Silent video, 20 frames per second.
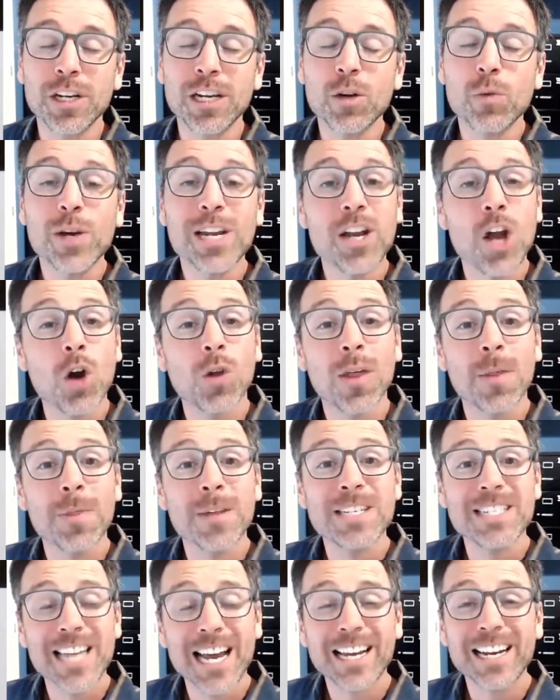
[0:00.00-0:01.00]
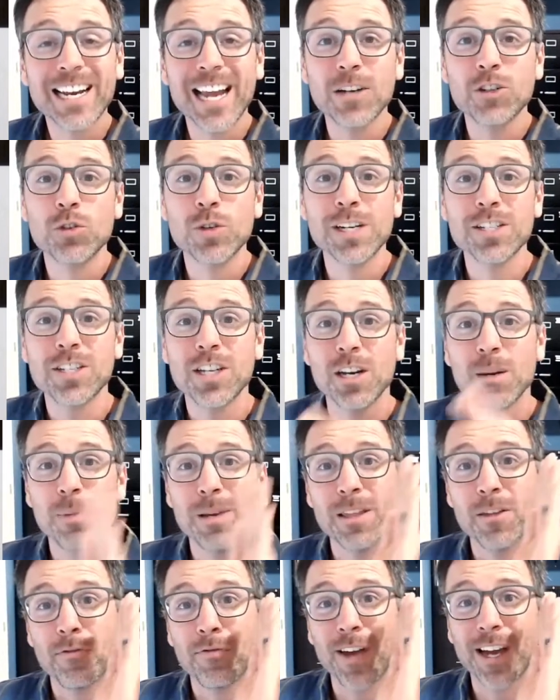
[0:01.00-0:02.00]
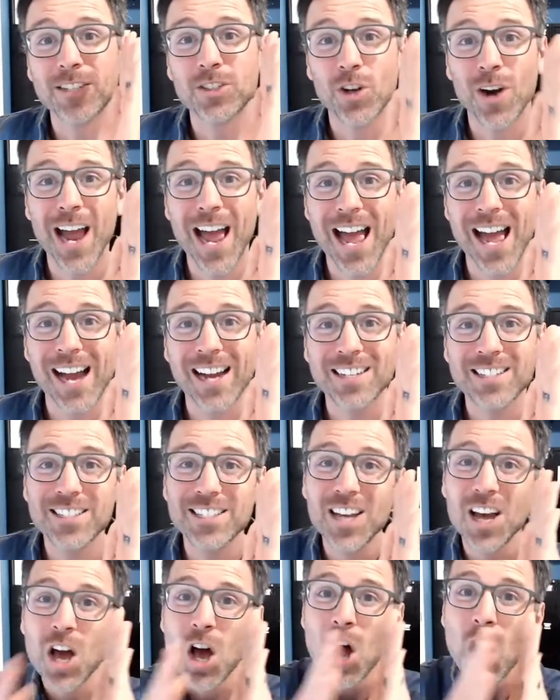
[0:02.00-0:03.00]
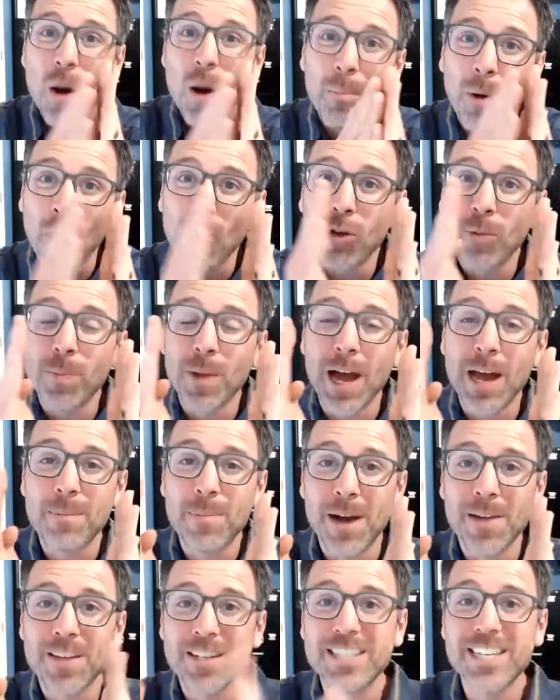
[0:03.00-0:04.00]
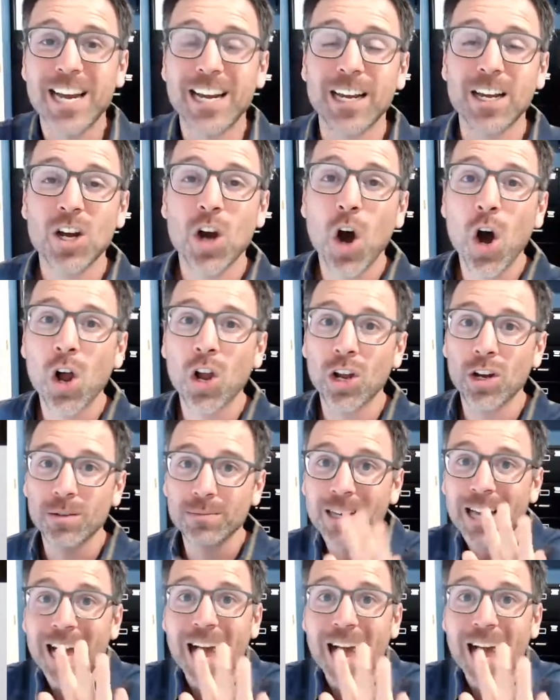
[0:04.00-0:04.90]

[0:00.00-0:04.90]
We know that the second entry is going to be the vector x multiplied by the second column.